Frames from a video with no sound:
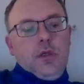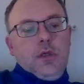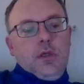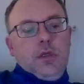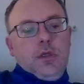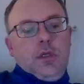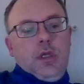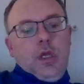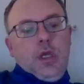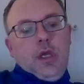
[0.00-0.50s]

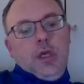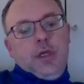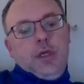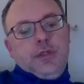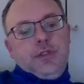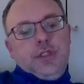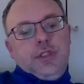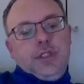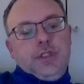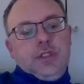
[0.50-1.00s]
Yeah, he
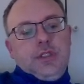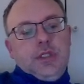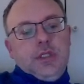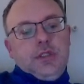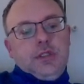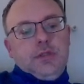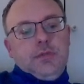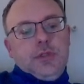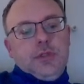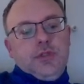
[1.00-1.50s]
goes
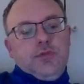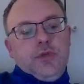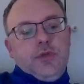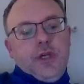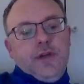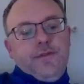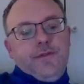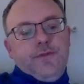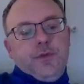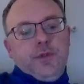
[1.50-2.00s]
g6 because rook
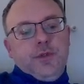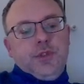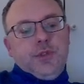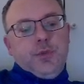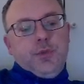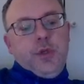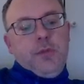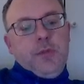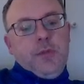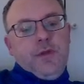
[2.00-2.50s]
f4 does
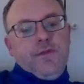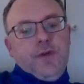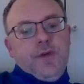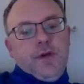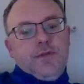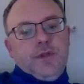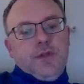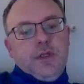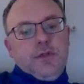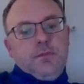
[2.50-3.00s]
queen
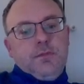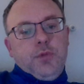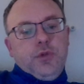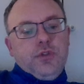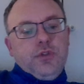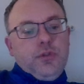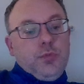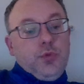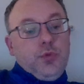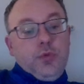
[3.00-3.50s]
b5. So it's
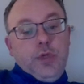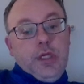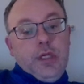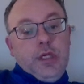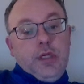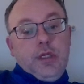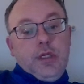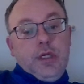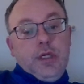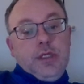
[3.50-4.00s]
possible
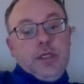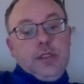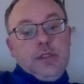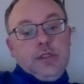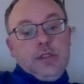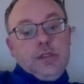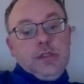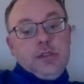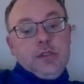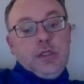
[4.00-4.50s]
here that
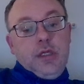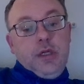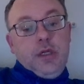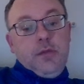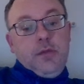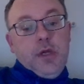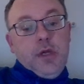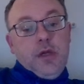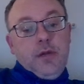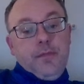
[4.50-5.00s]
he's clearly
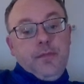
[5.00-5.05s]
better.